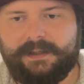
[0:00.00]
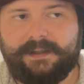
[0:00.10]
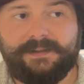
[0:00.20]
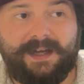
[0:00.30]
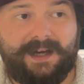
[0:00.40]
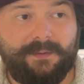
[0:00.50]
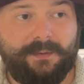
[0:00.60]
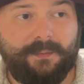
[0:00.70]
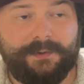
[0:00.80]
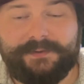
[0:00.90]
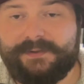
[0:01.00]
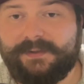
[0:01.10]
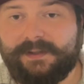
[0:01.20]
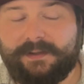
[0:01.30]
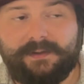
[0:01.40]
Now, what
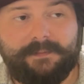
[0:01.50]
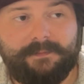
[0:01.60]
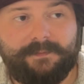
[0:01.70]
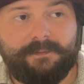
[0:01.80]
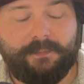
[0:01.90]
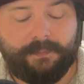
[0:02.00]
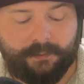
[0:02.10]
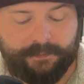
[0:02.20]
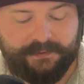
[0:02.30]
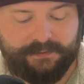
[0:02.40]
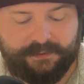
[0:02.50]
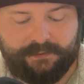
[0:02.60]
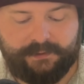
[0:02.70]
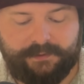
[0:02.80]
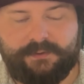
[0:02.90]
brought me to the
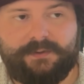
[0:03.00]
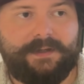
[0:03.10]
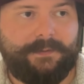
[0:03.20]
conclusion, I